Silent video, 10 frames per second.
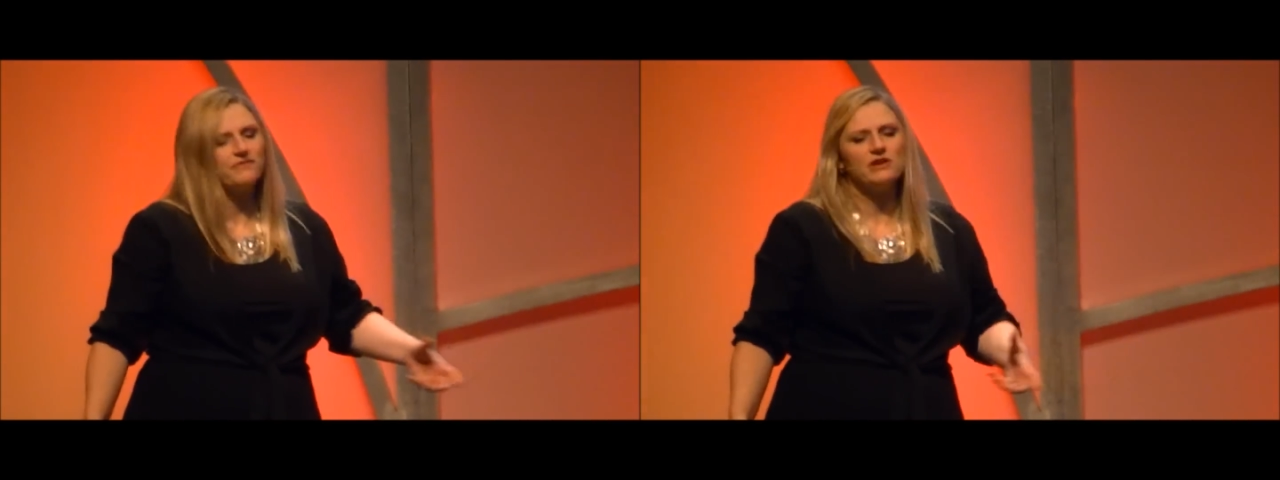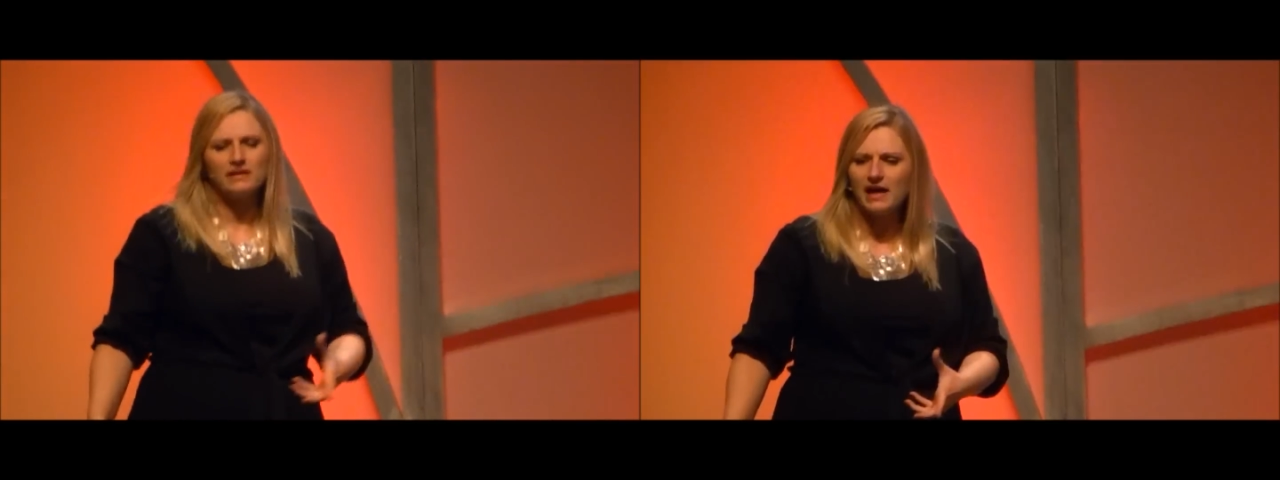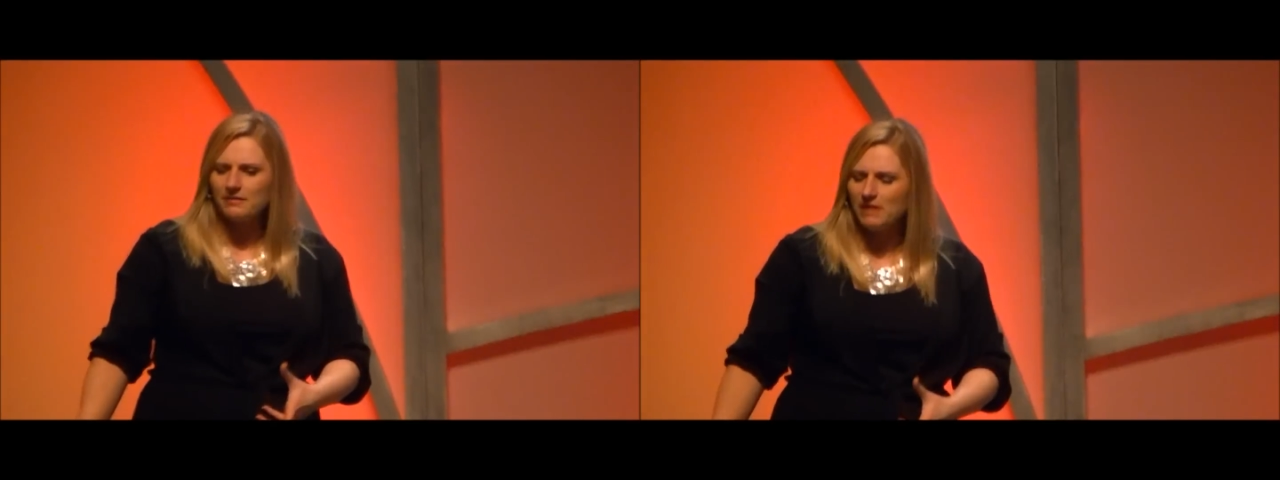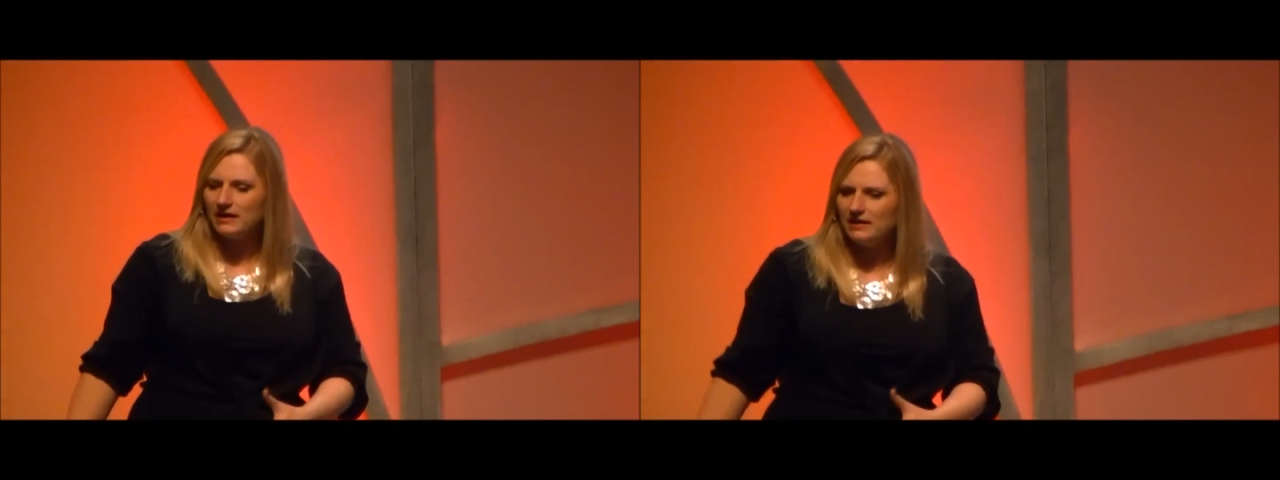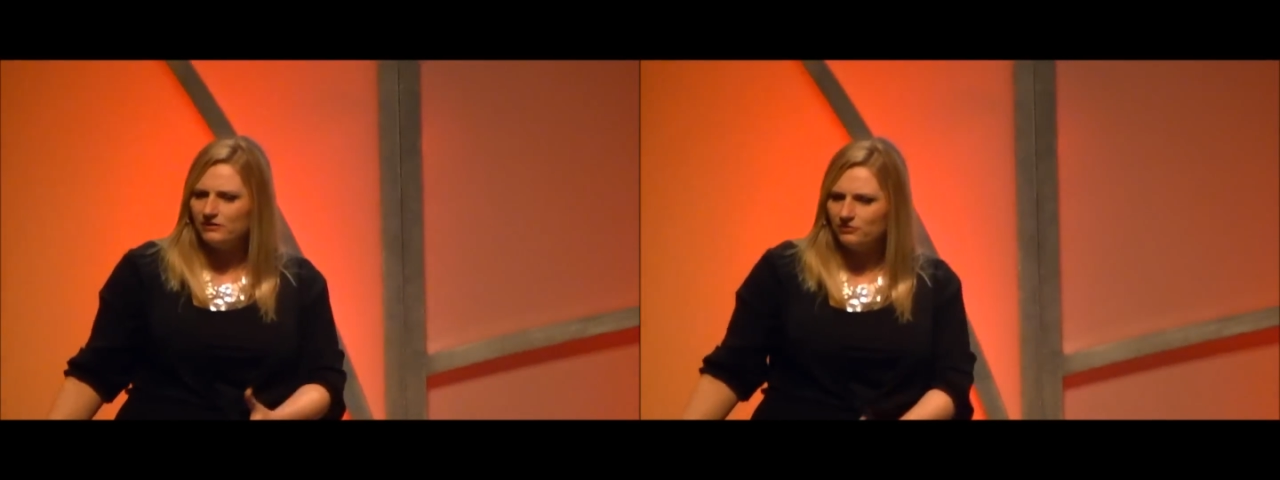Like, if you get a lot of
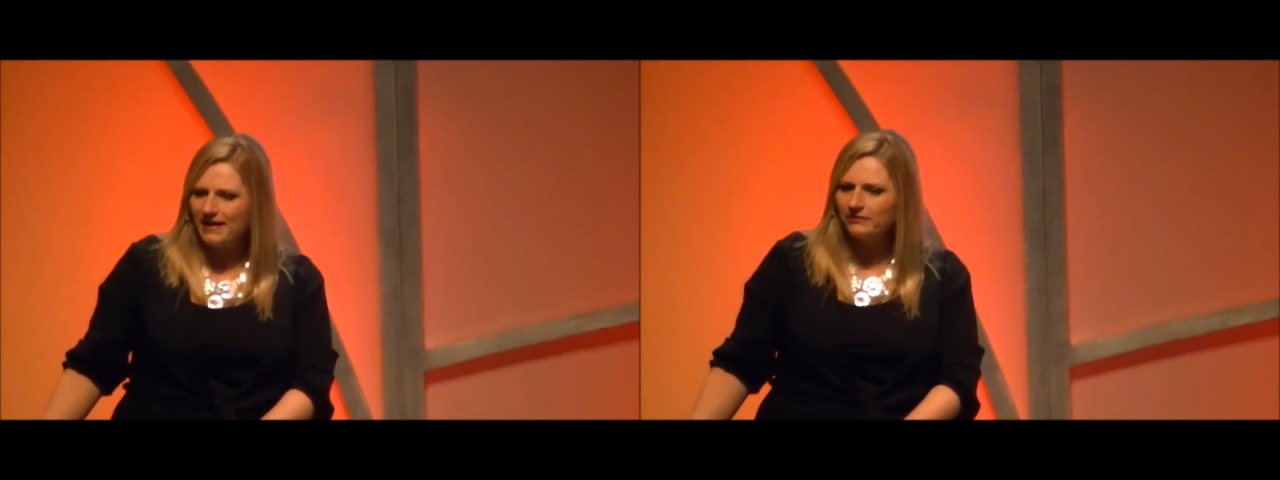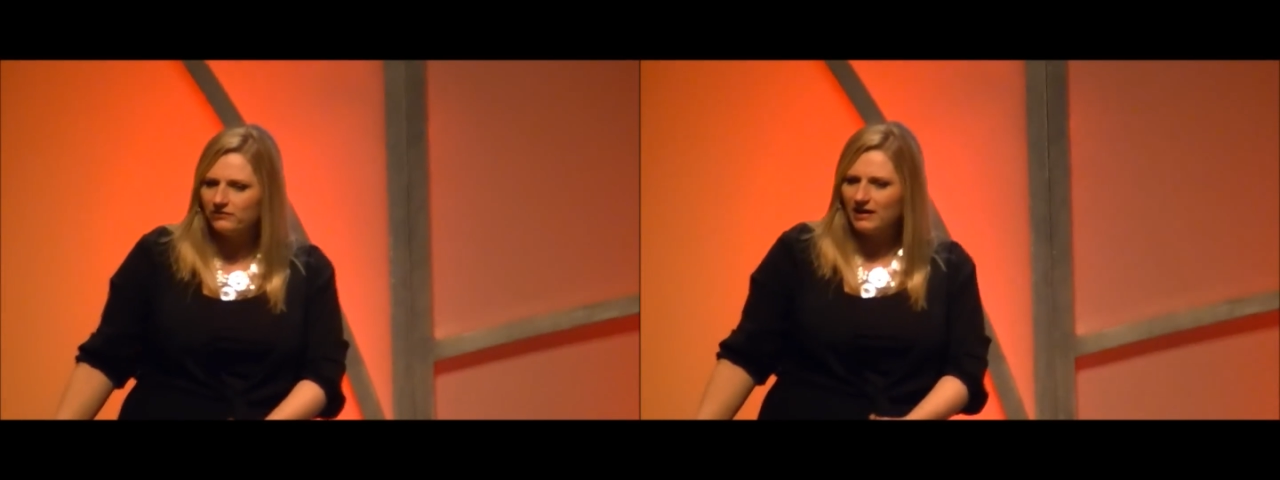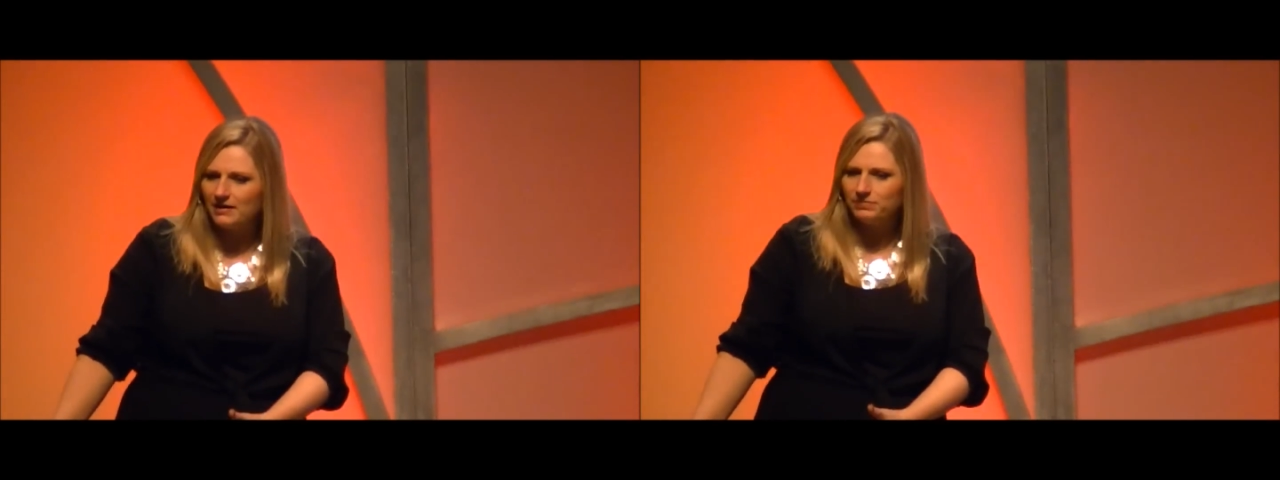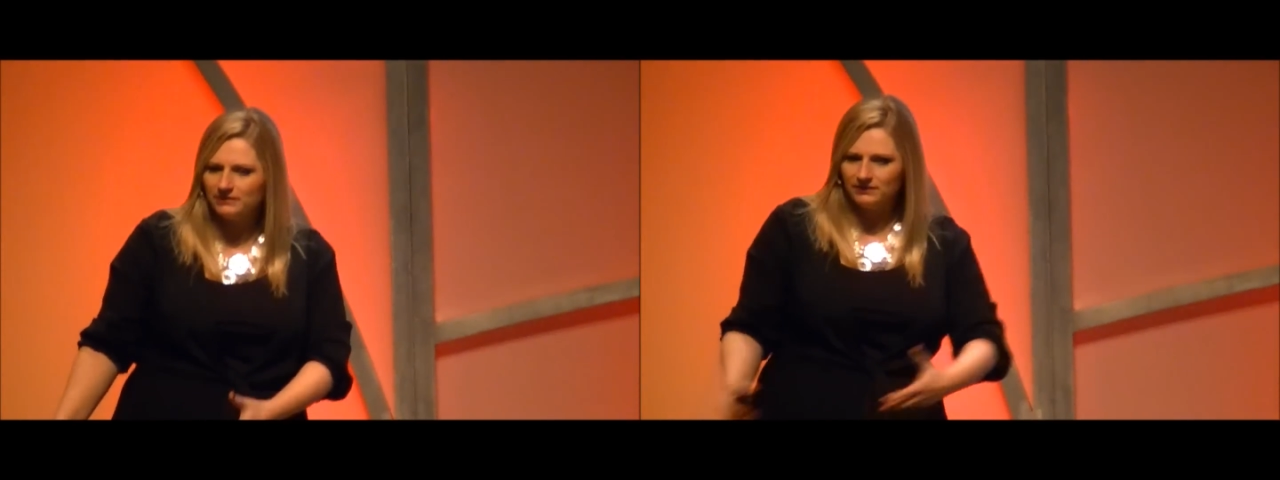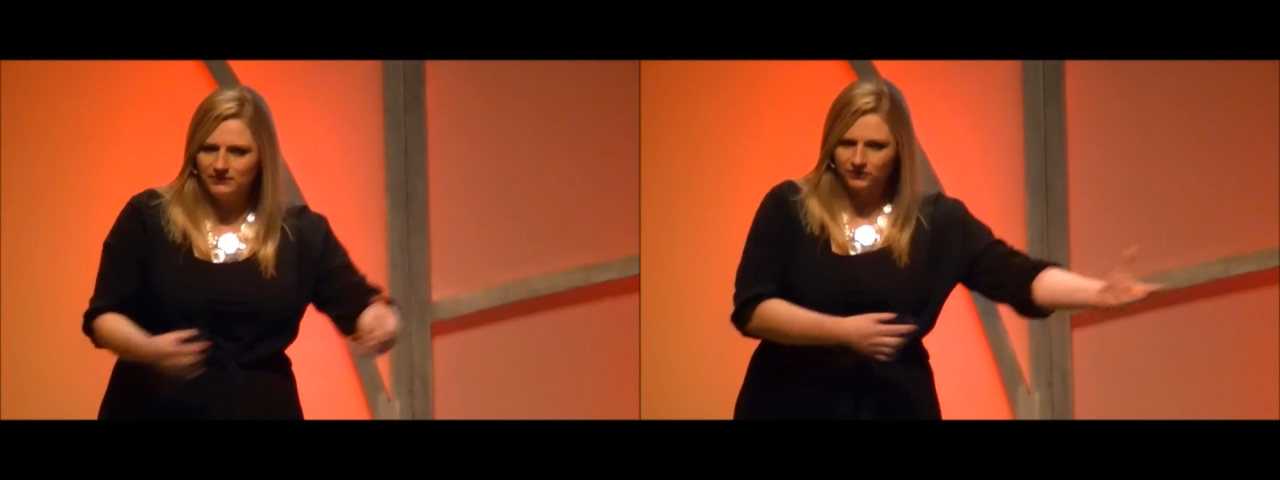money and you're messed up,
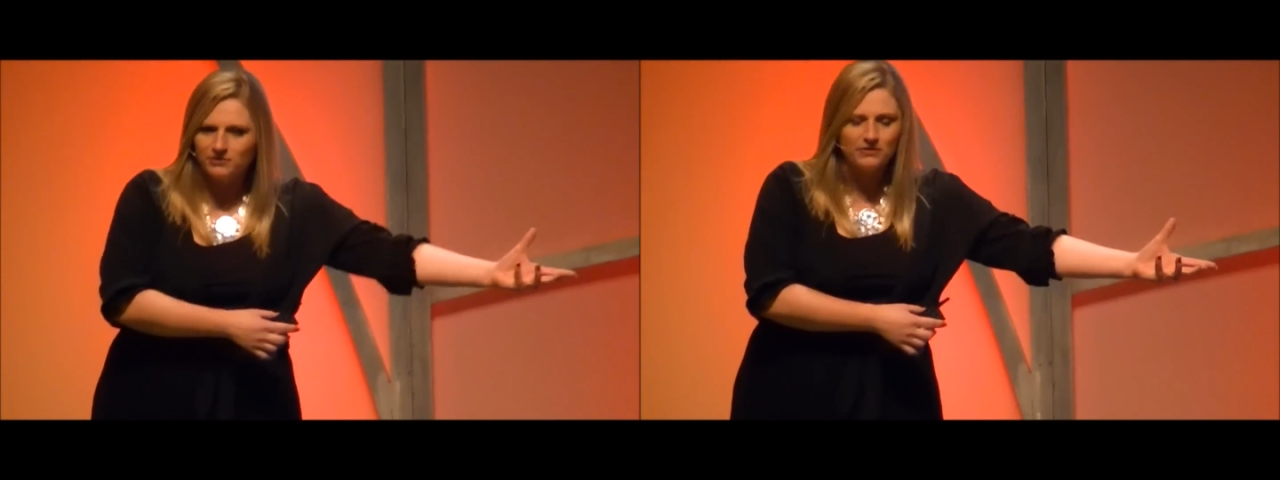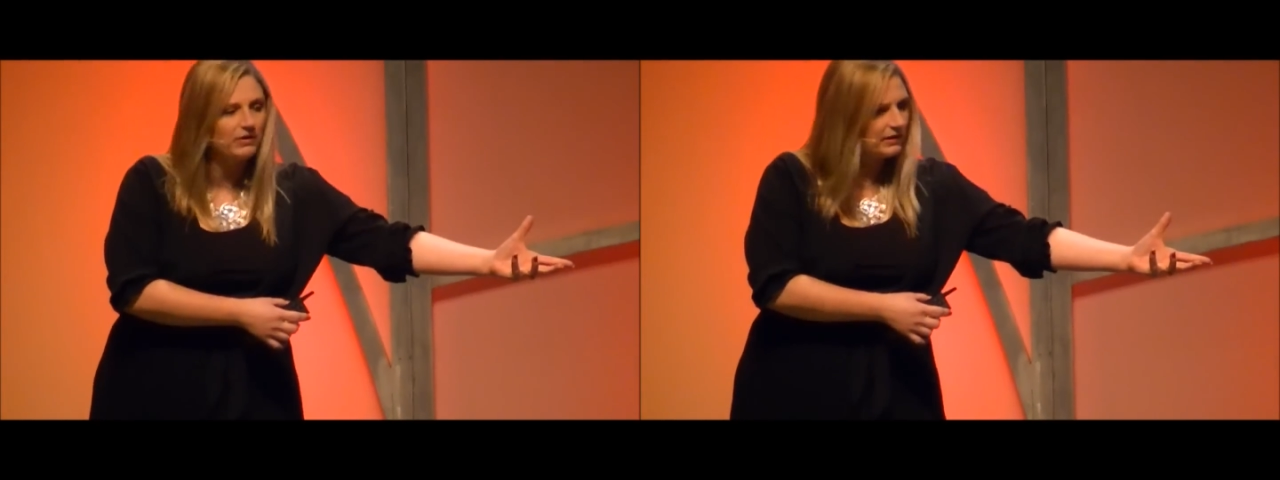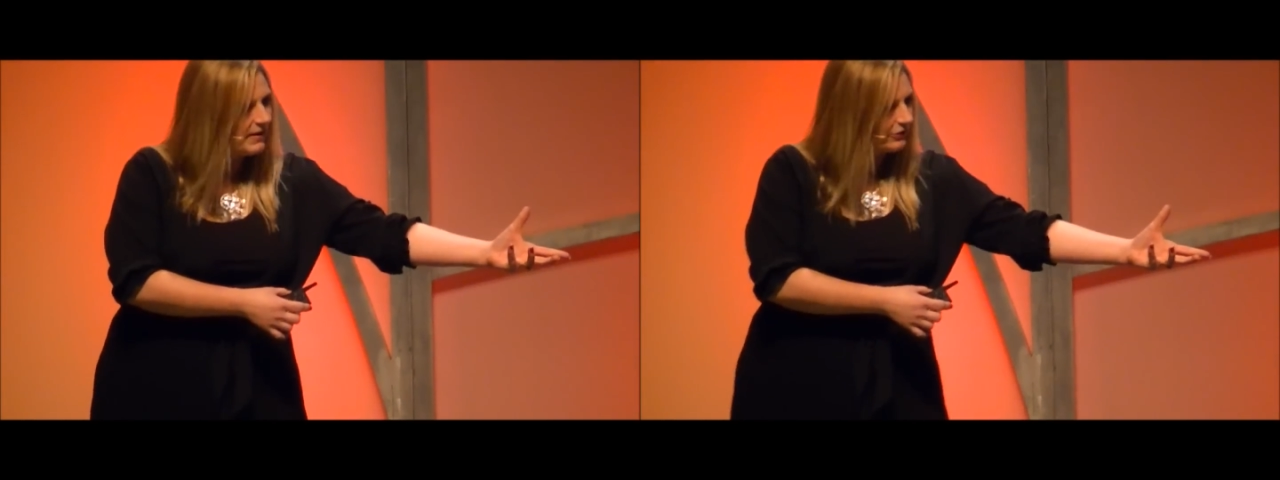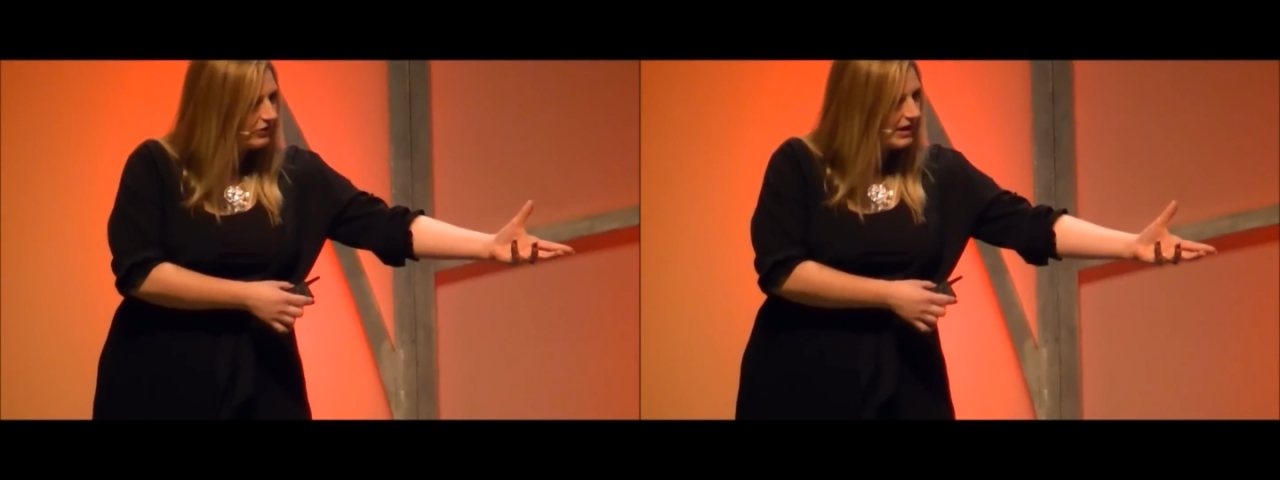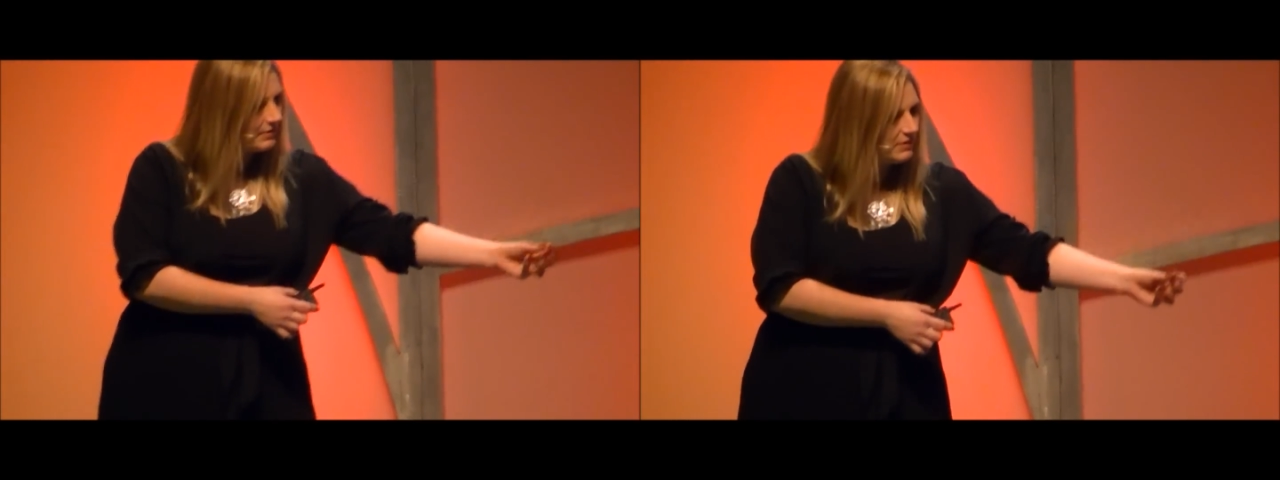you're going to be really
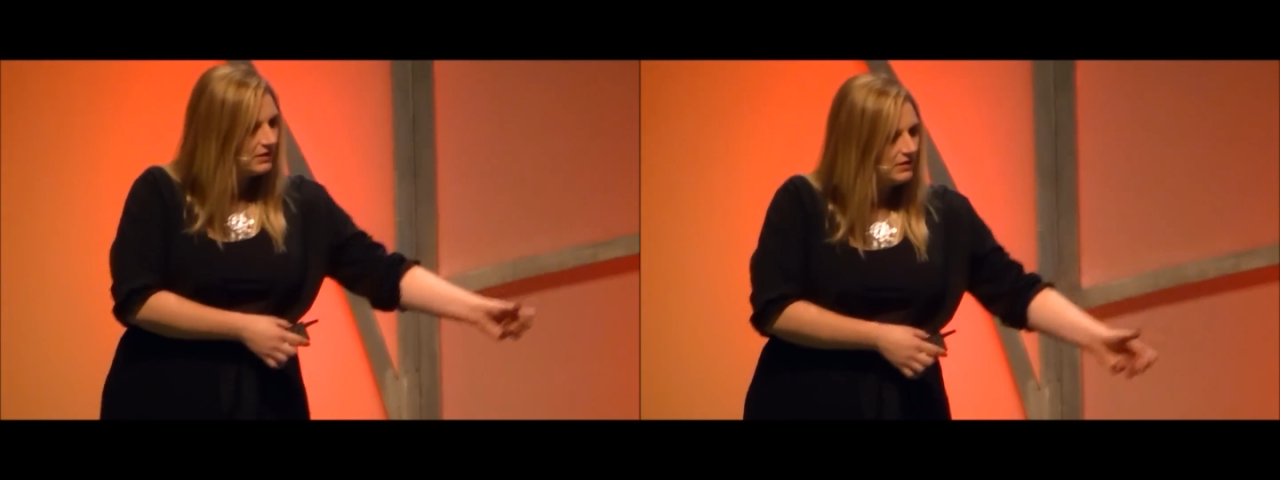messed up.